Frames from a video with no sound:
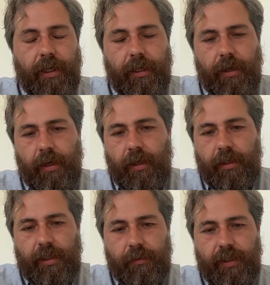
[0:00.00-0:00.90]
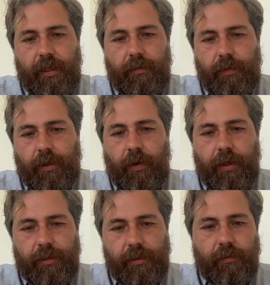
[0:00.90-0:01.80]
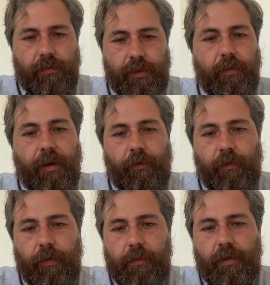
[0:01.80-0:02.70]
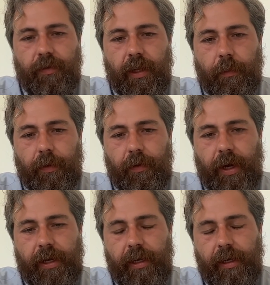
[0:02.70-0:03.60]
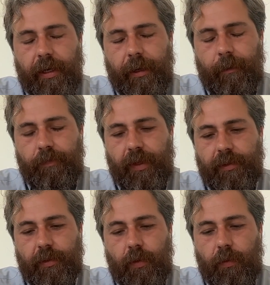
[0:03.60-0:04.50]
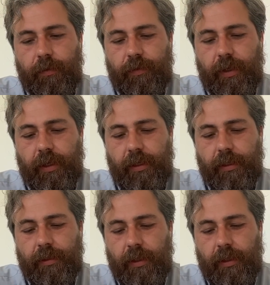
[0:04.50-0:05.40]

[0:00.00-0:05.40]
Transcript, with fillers: Uh, a lot of times that requires some some effort from the developer, right? Um, and so what we've done is